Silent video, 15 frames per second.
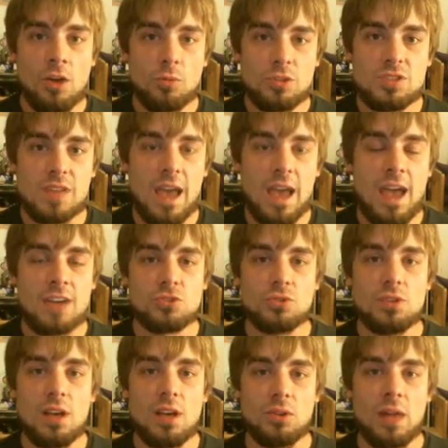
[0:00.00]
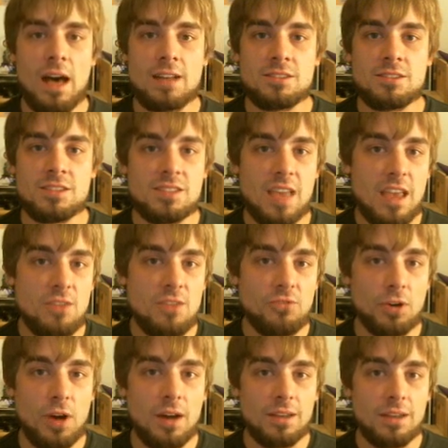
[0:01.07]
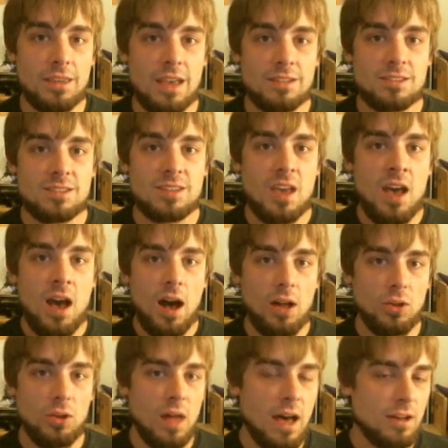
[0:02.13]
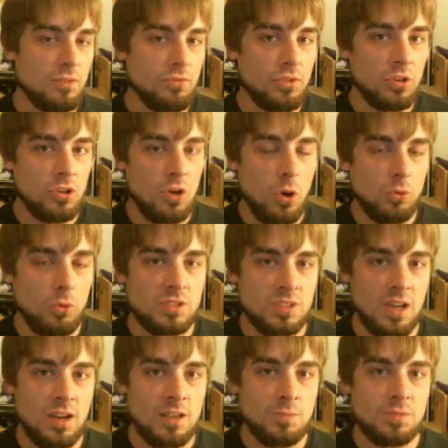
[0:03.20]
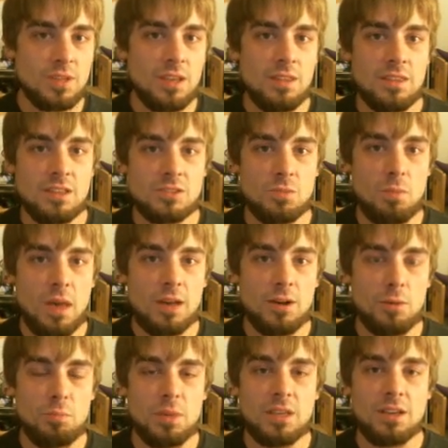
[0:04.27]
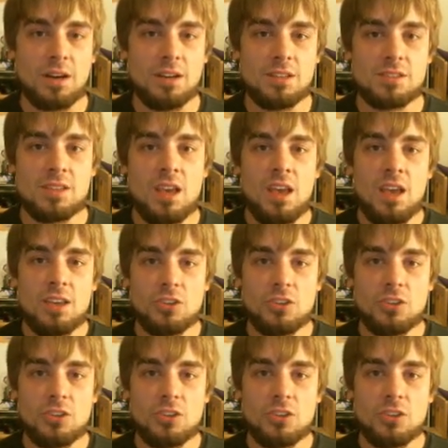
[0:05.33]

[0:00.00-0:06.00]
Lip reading: which is actually a lot safer against a lot of the ghost types in this meta, because,